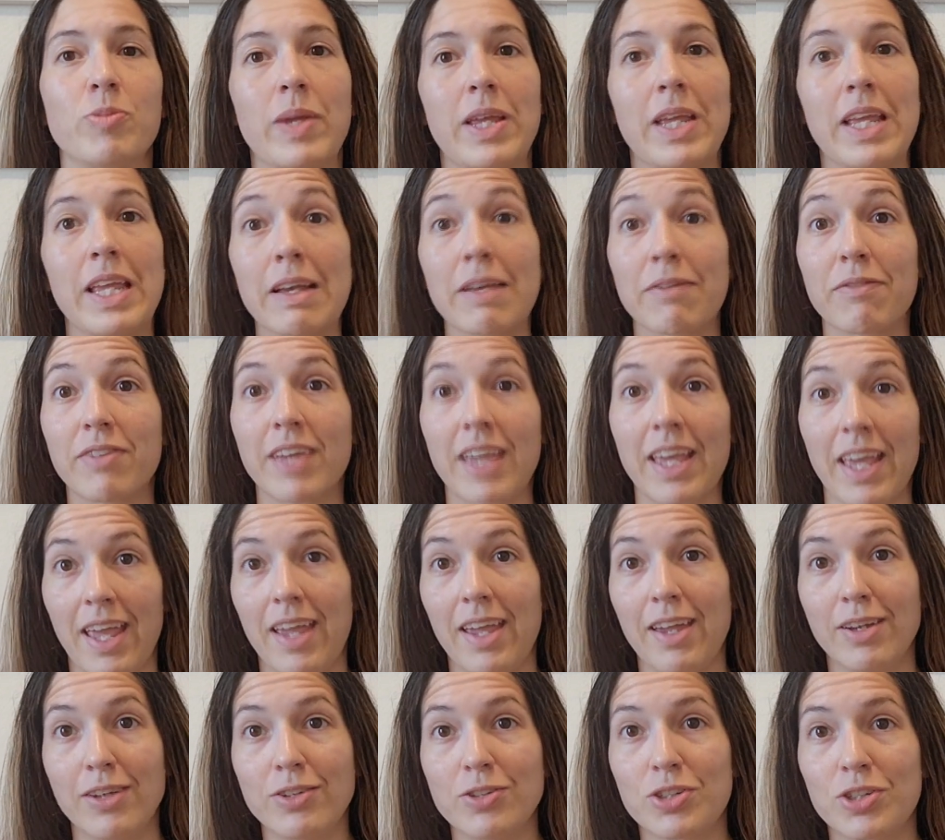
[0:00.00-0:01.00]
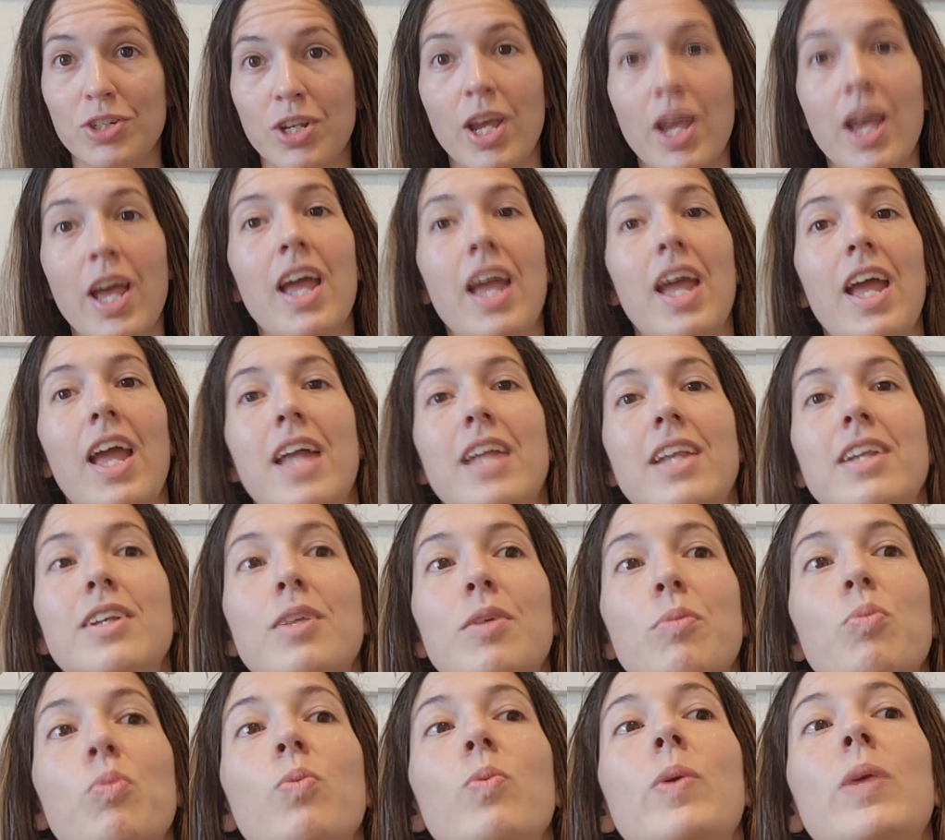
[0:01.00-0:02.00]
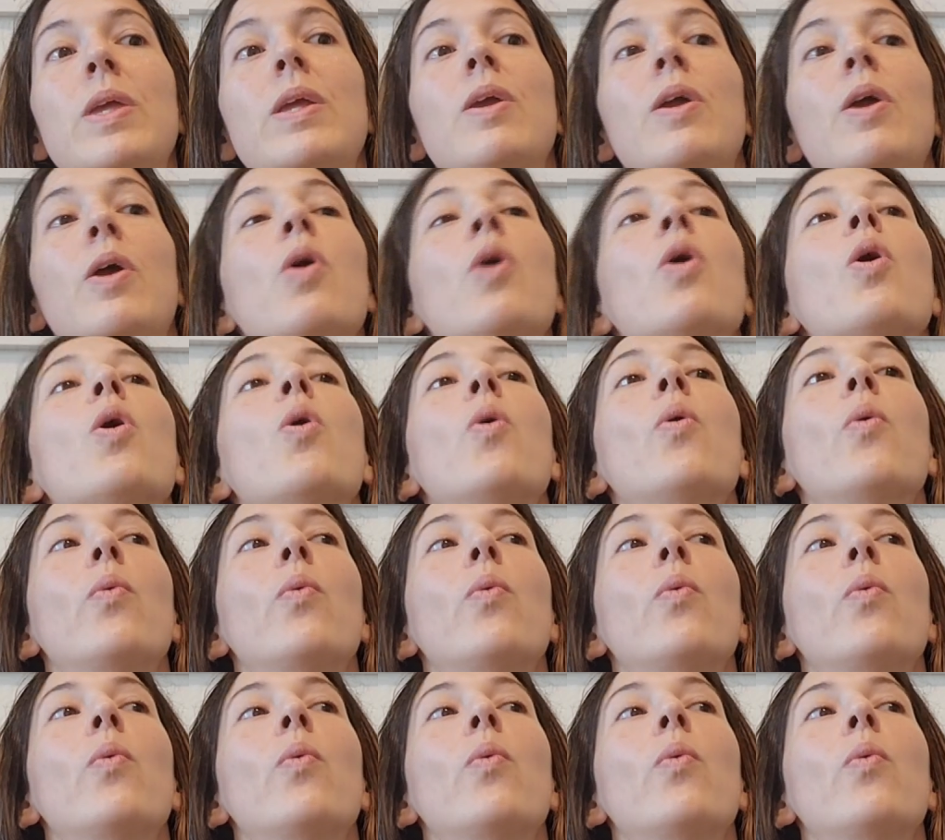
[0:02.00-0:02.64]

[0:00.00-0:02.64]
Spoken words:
Speaking of gauge, ended up being